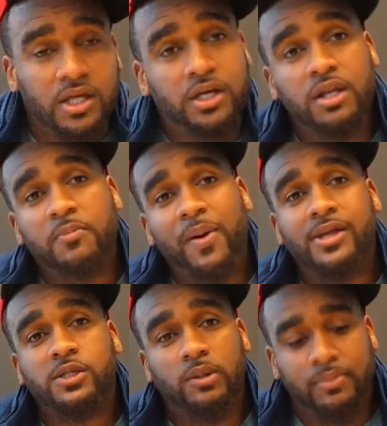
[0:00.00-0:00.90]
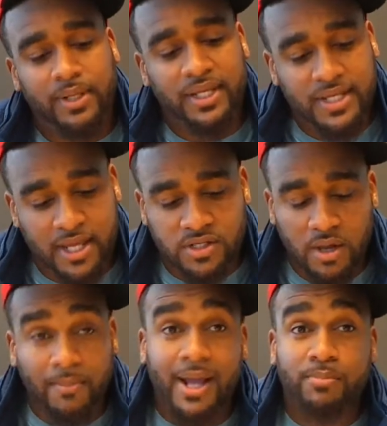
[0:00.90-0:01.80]
Could it possibly be, yes,
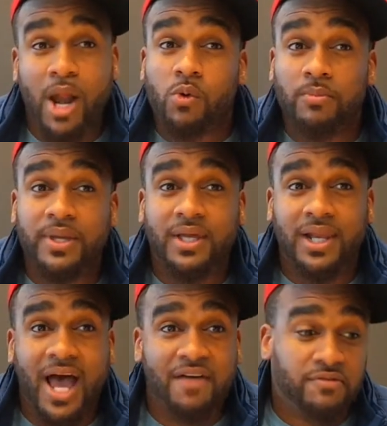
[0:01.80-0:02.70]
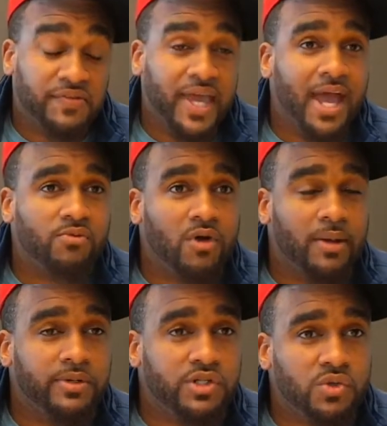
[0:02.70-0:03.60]
Mike Brown would be alive if he hadn't
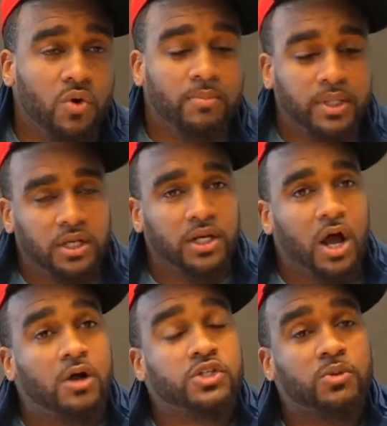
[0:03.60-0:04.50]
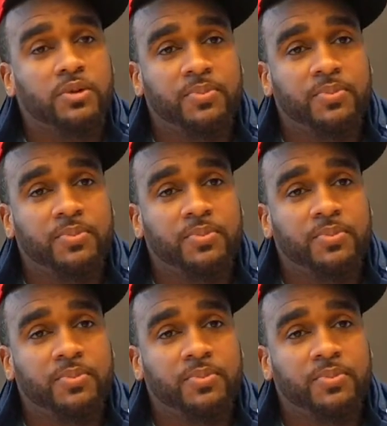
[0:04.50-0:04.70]
robbed the store, but could it also be